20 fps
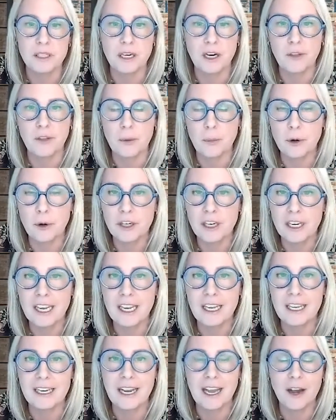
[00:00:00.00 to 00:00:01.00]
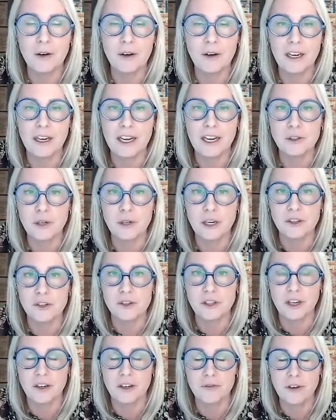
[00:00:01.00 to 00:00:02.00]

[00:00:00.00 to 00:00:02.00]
and are they working, and how can contractors get